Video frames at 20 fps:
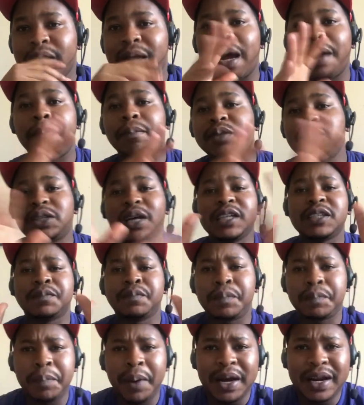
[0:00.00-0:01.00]
I'm just
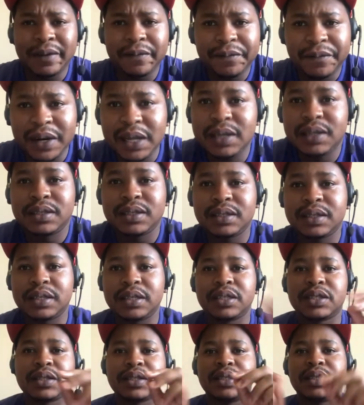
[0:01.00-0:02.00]
paraphrasing.
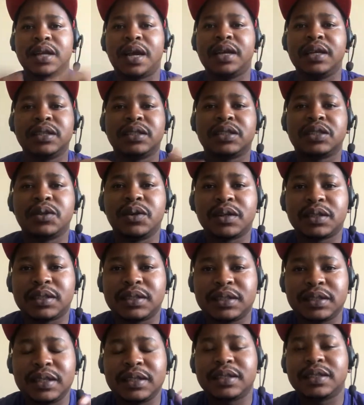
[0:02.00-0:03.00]
It's not
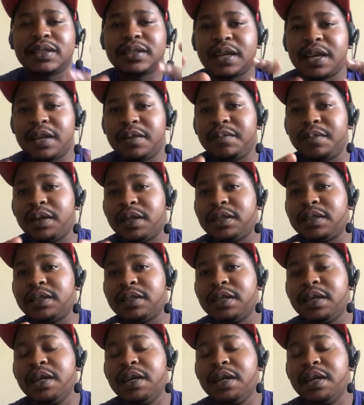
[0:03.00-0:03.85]
the same as